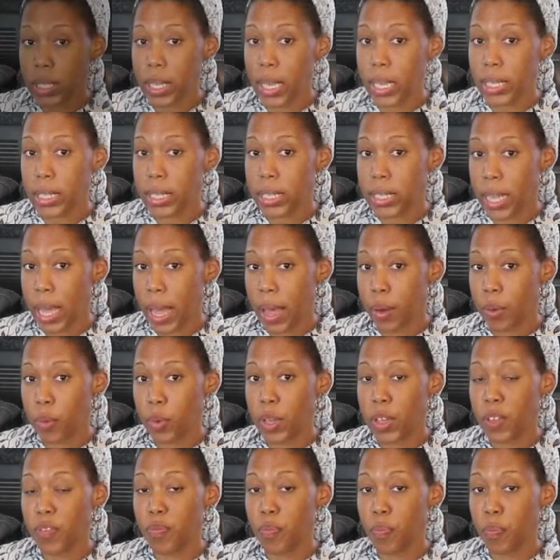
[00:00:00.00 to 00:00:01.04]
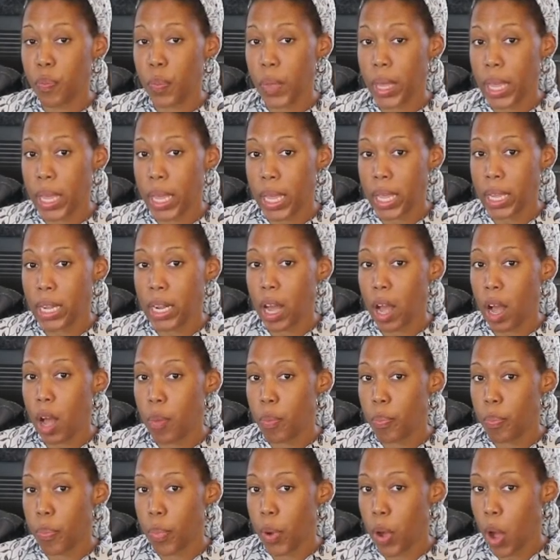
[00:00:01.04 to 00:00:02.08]
us that we've made a
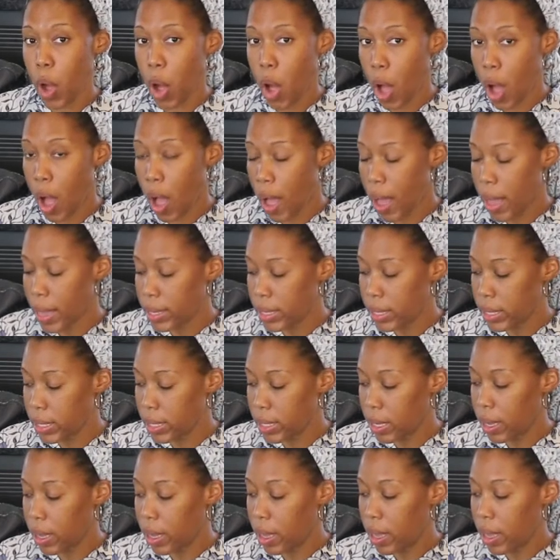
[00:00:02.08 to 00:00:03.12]
pause